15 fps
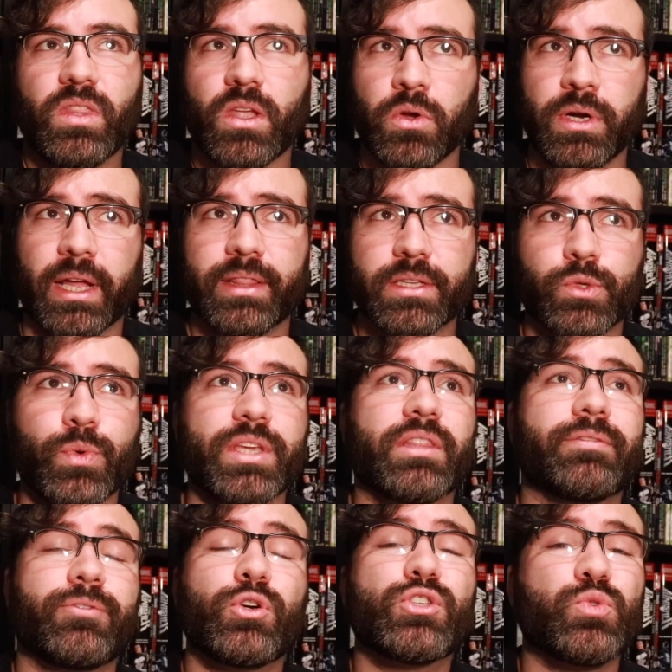Not this week.
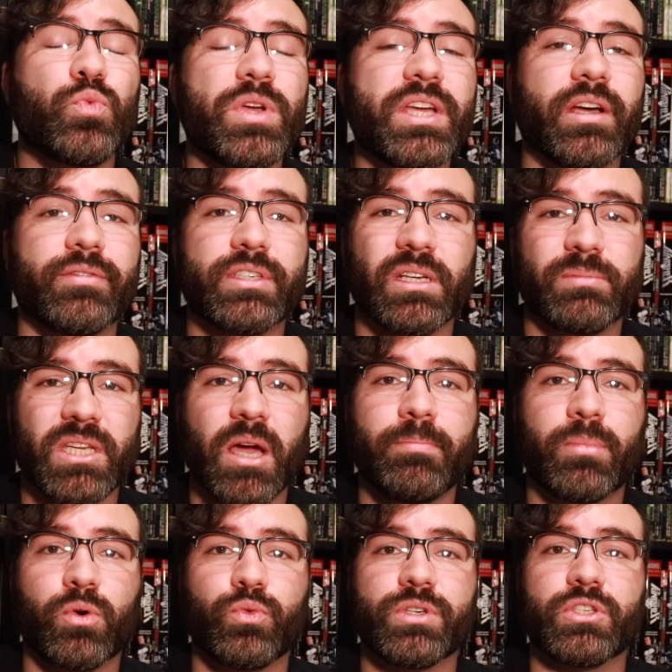The first week of
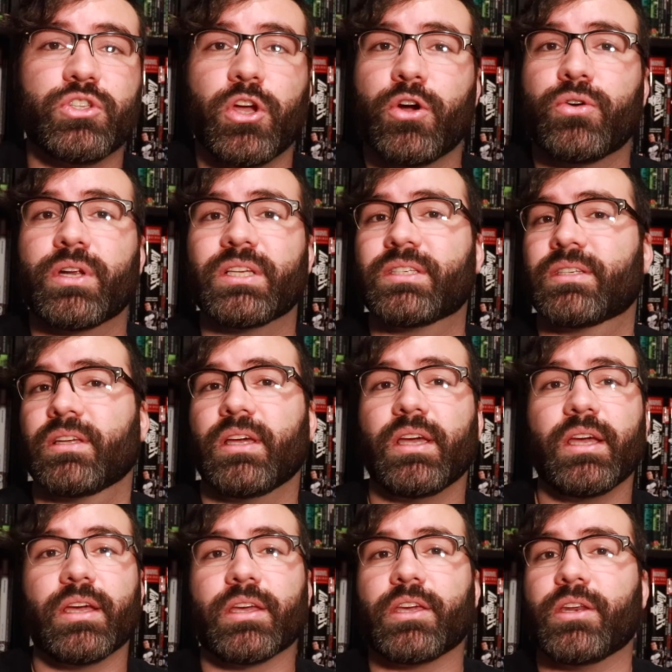September was known as,
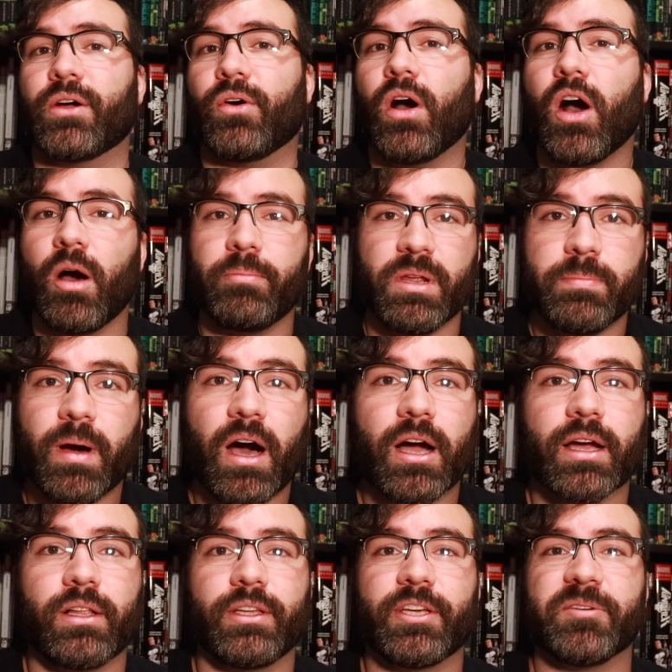you know,
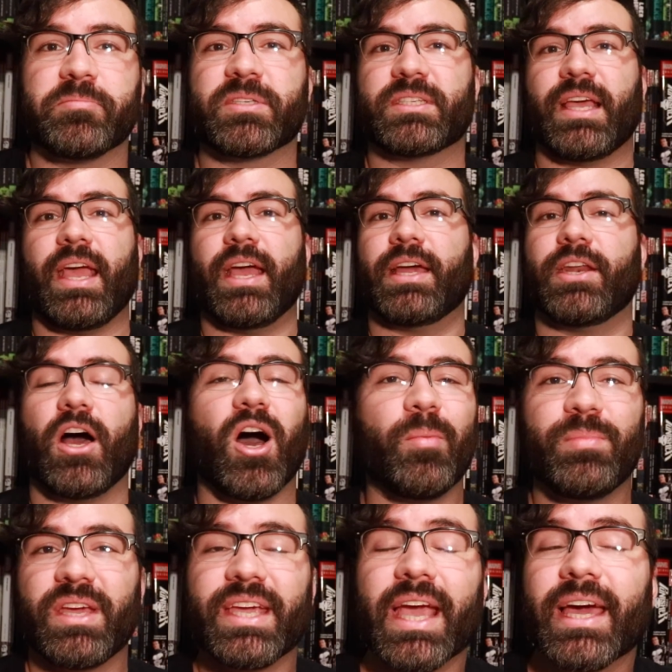Omnipocalypse and
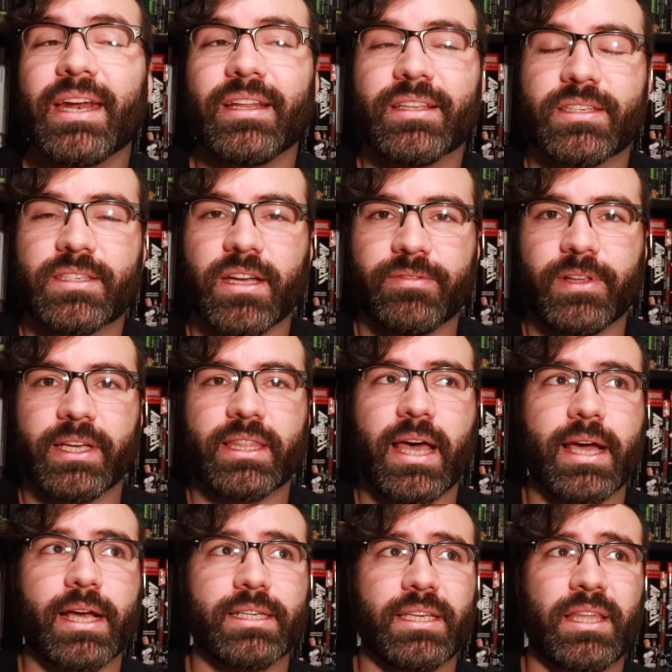Omnigeddon and stuff like
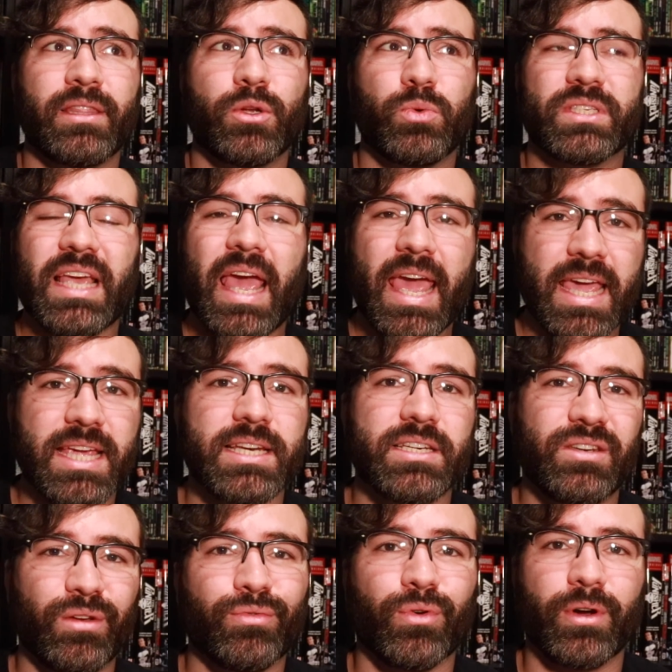that, because I think there was 8
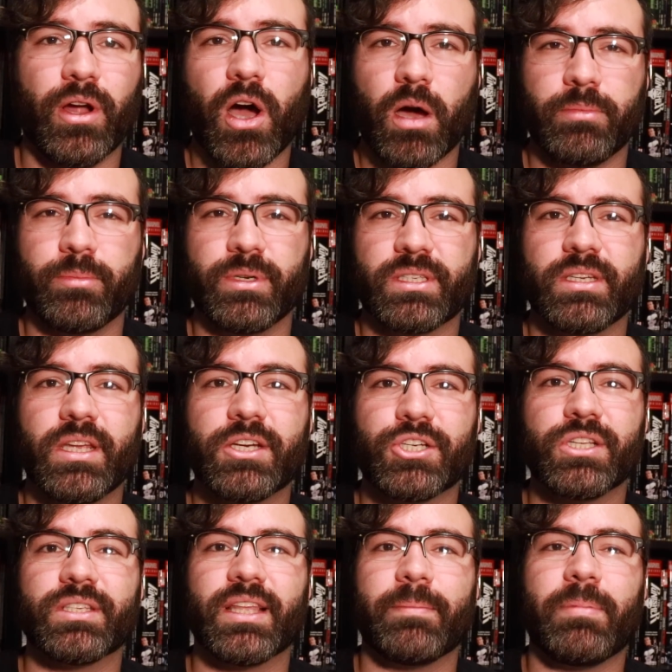different omnibus
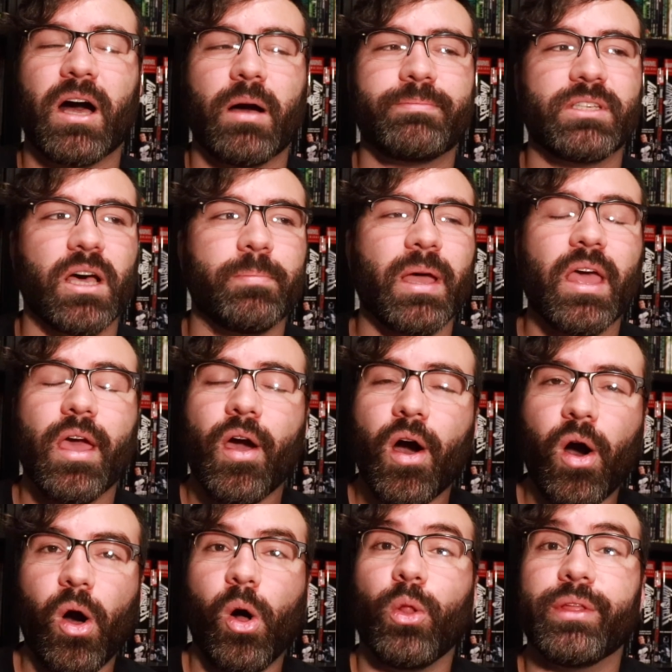editions that popped up
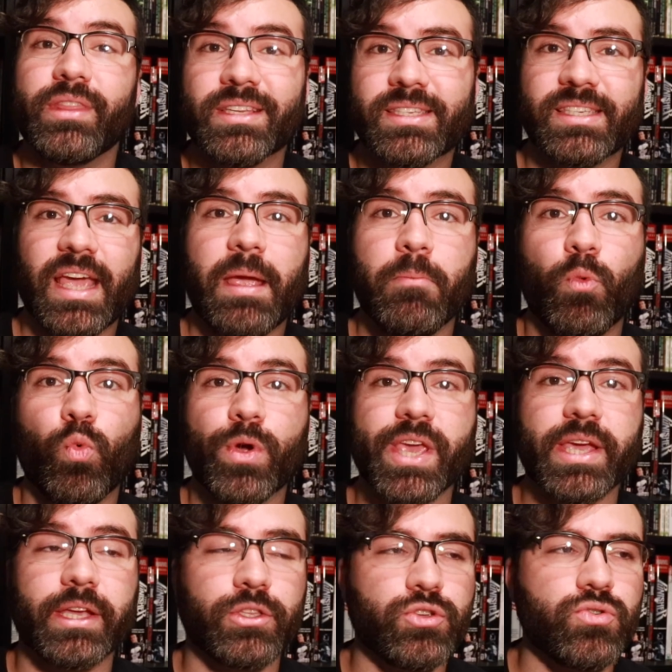all in the same
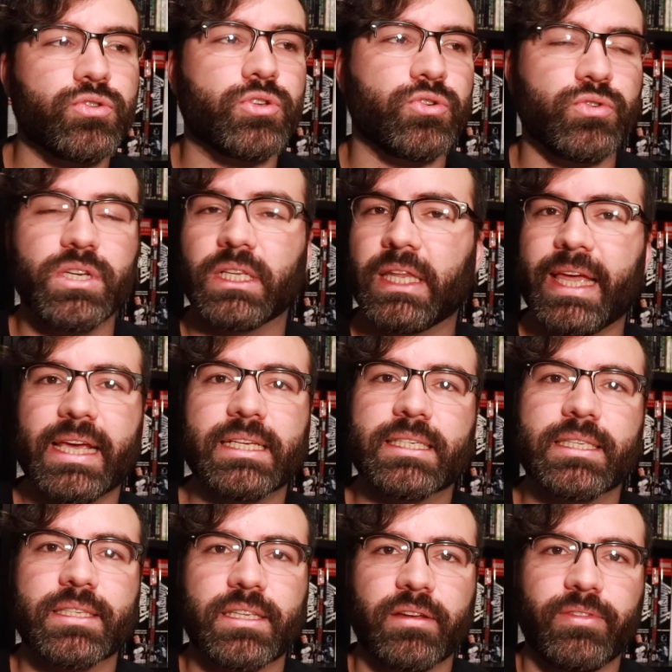week due to delays
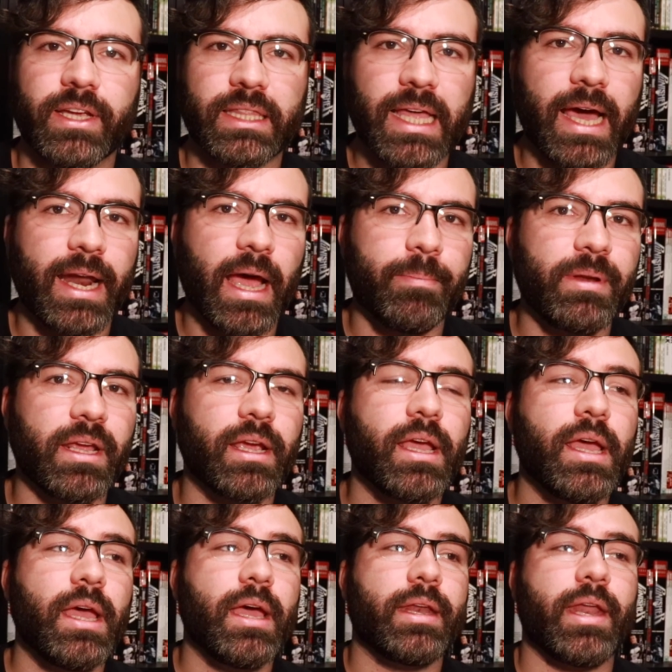and stuff like that happening.
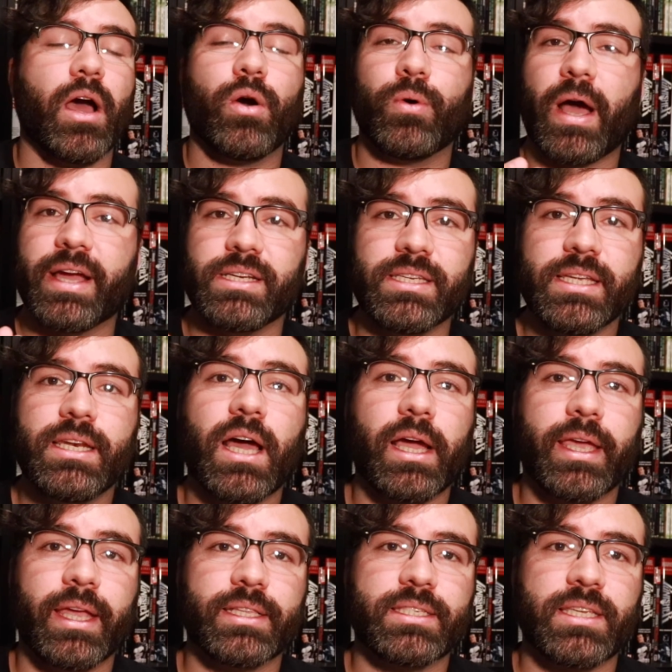Now, I did
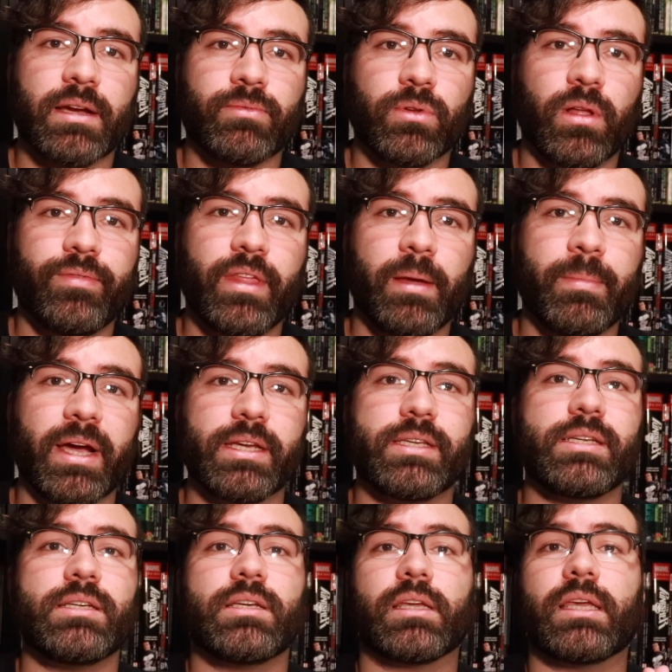not get several of them. I
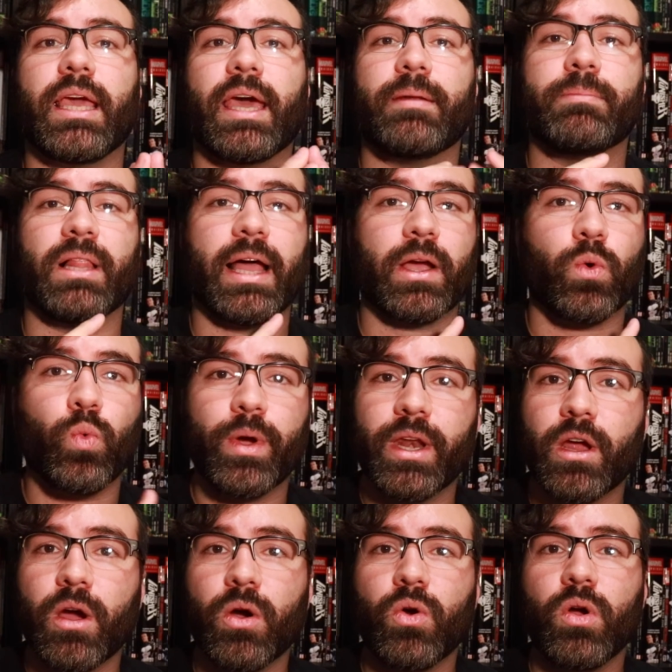didn't get Black
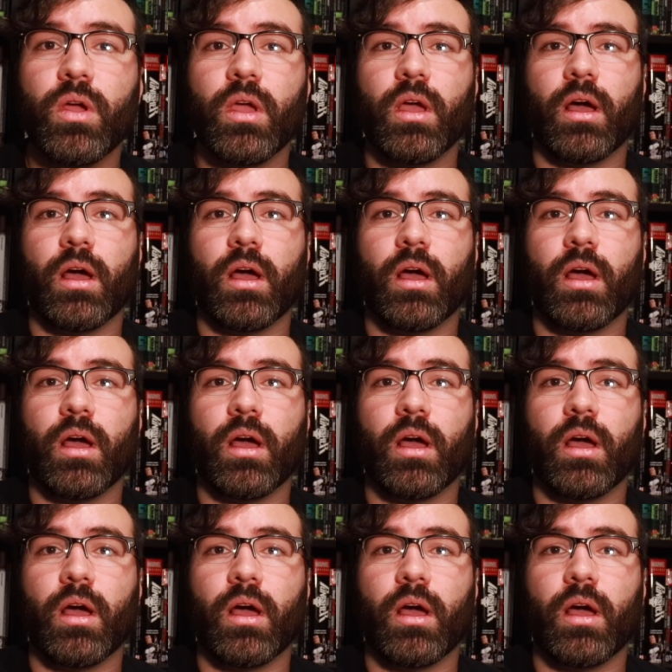Widow.